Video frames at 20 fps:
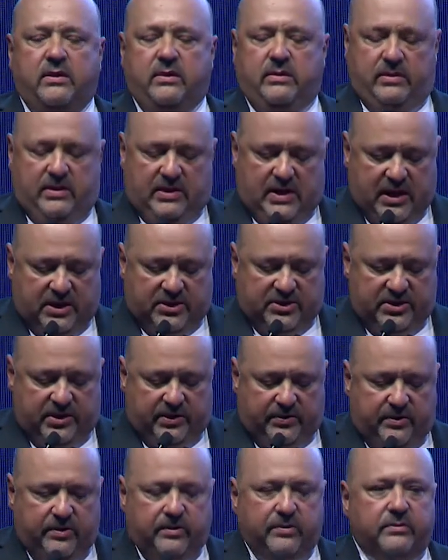the net
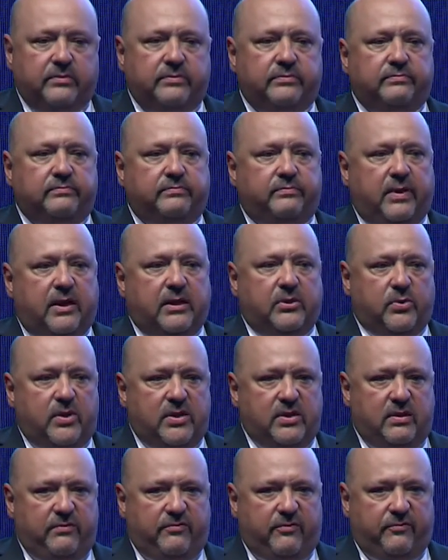zero by
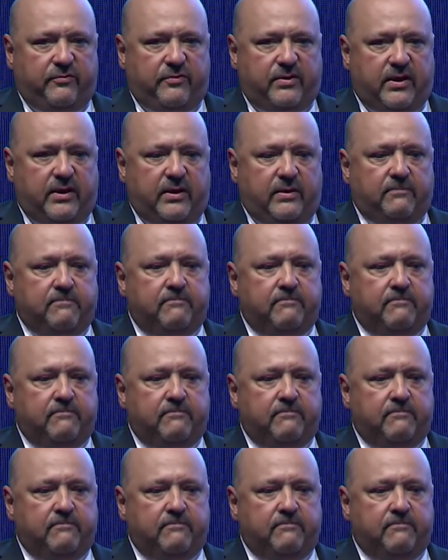2050.